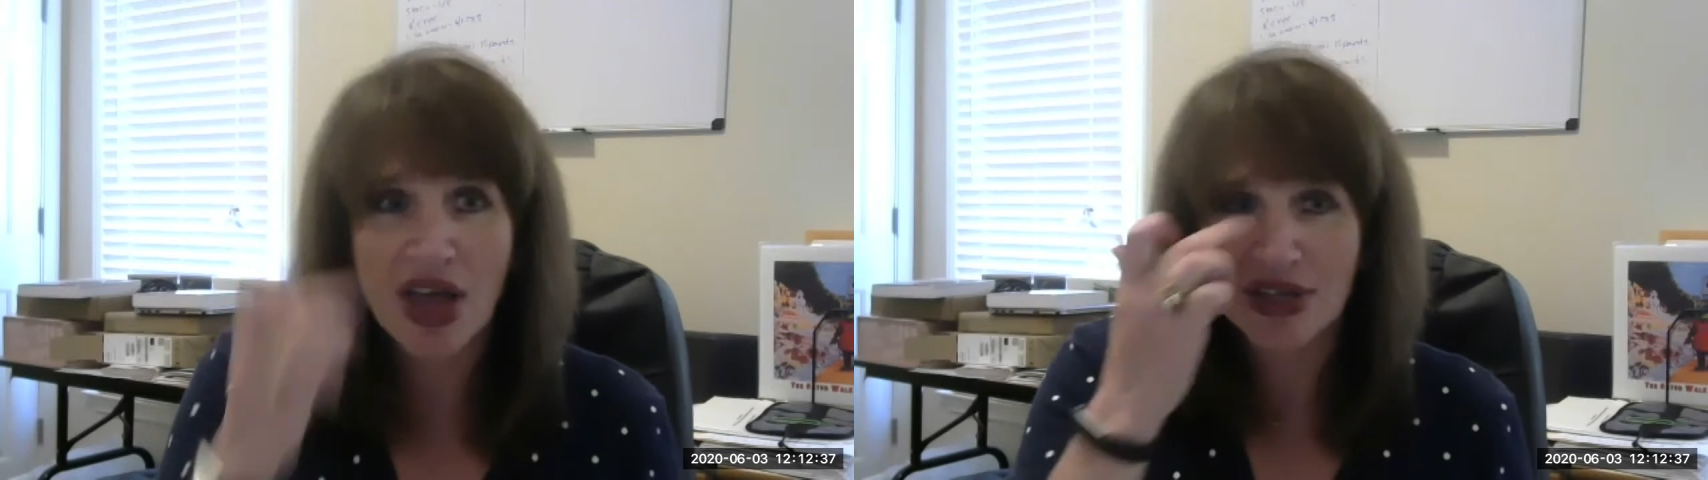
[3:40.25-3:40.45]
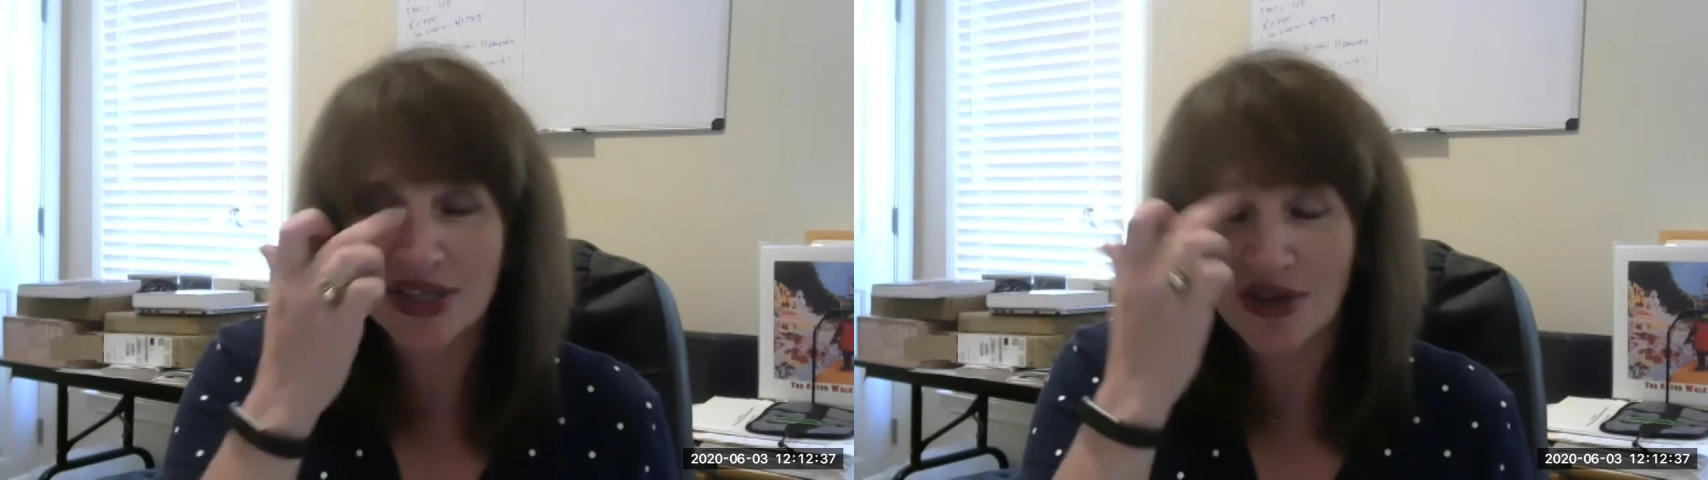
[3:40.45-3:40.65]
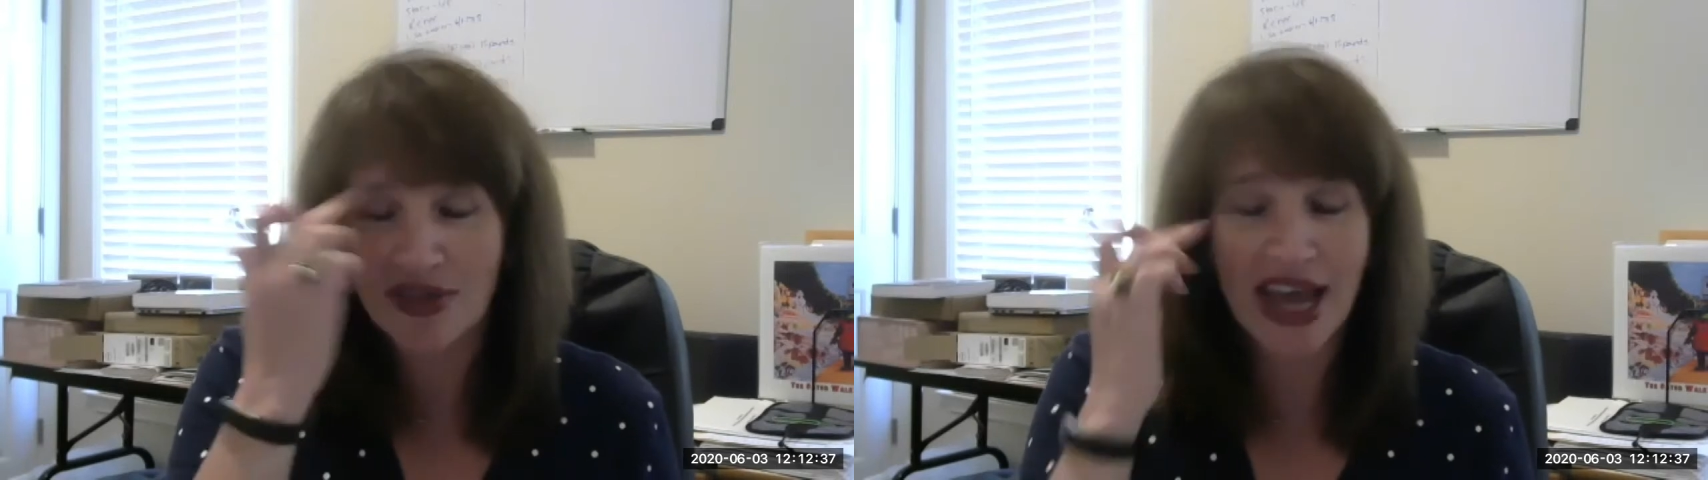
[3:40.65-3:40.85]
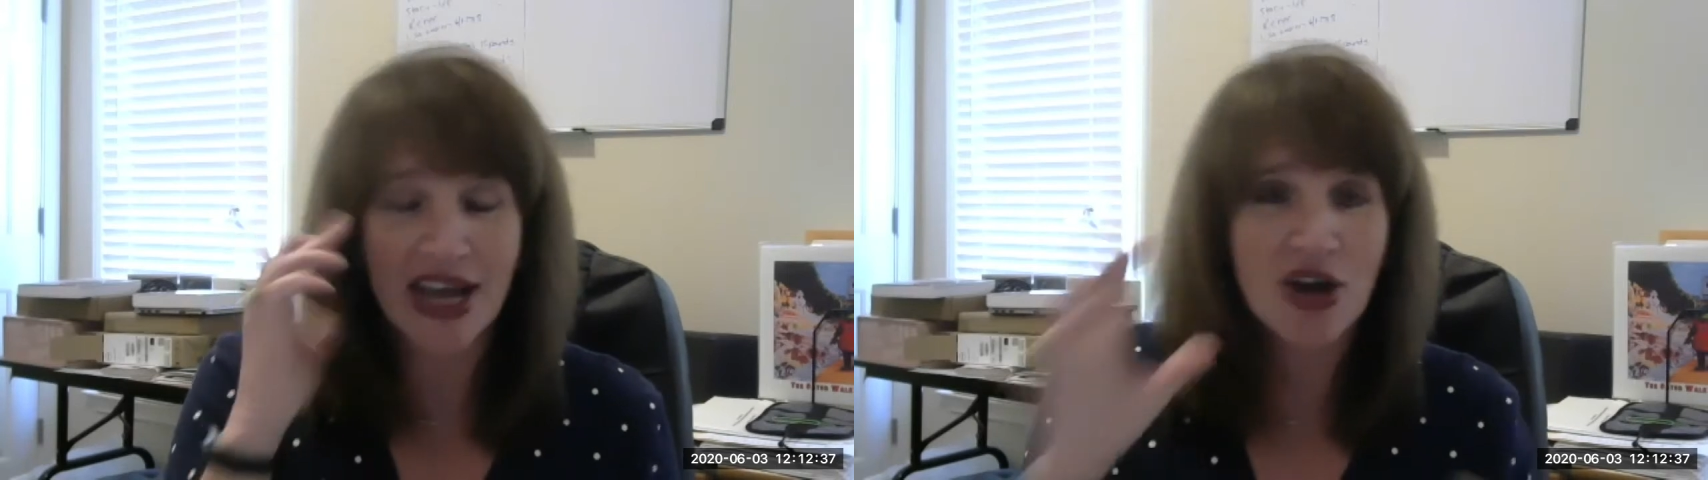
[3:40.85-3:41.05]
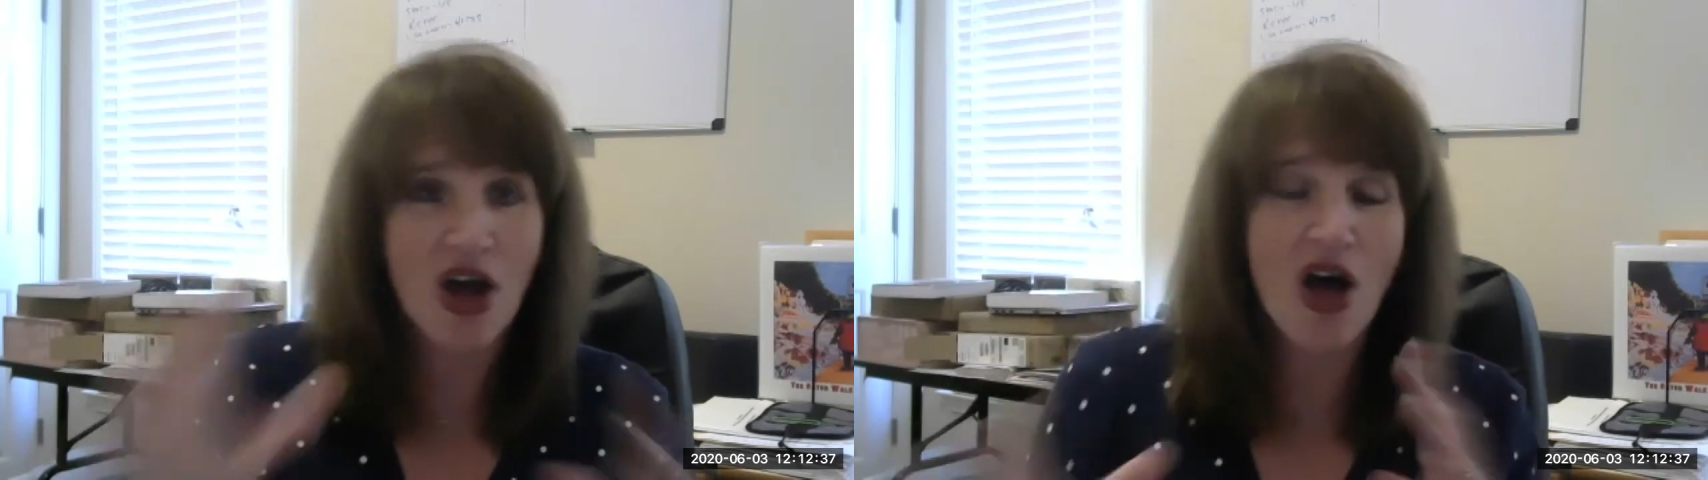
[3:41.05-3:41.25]
So they
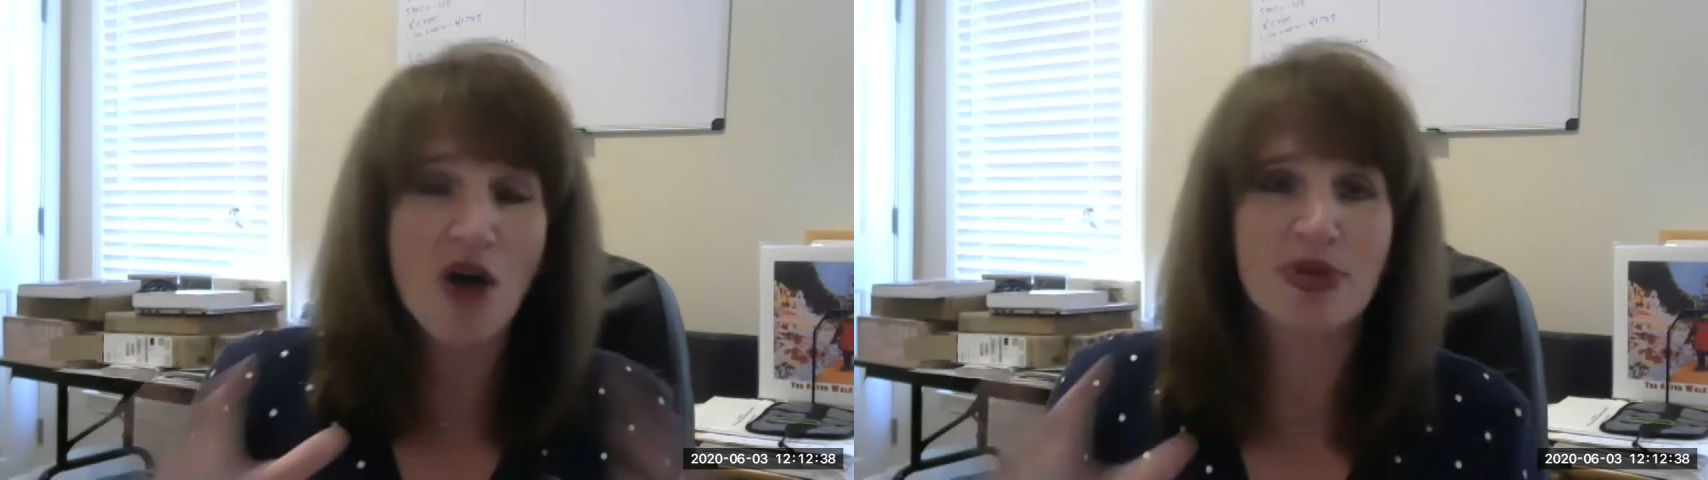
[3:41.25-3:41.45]
can all